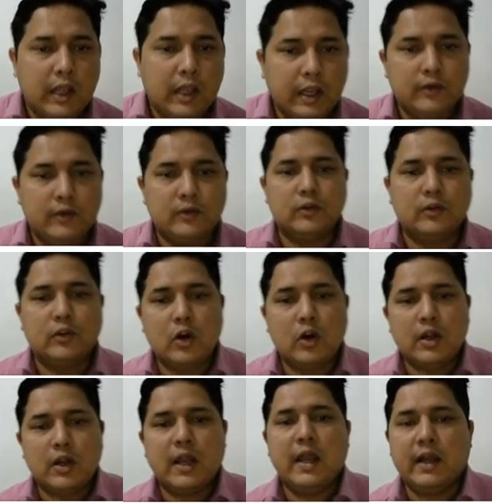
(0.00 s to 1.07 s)
is
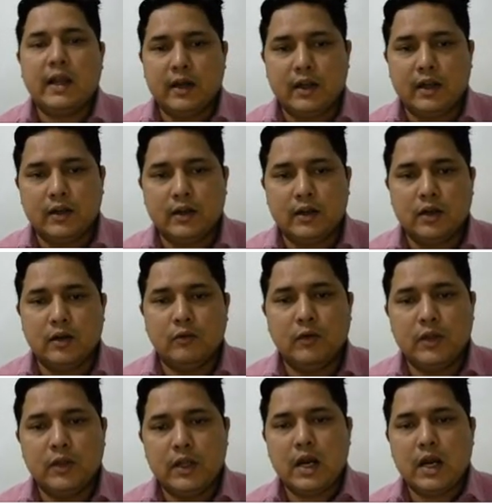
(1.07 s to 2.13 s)
not agree
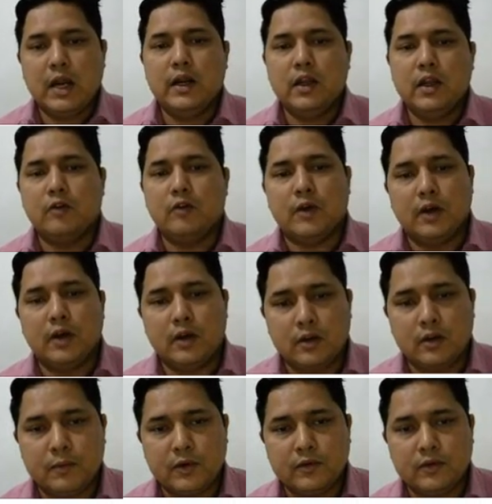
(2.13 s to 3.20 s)
with the idea of
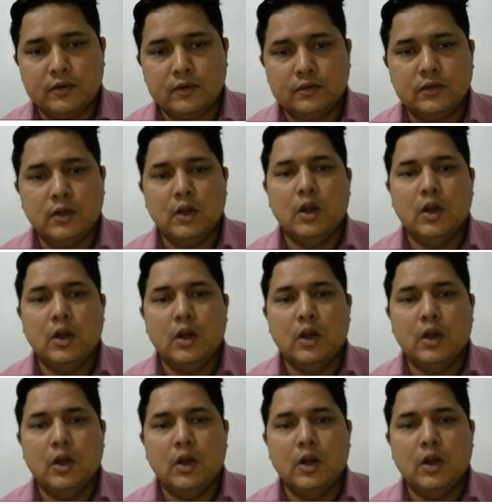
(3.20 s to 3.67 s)
another person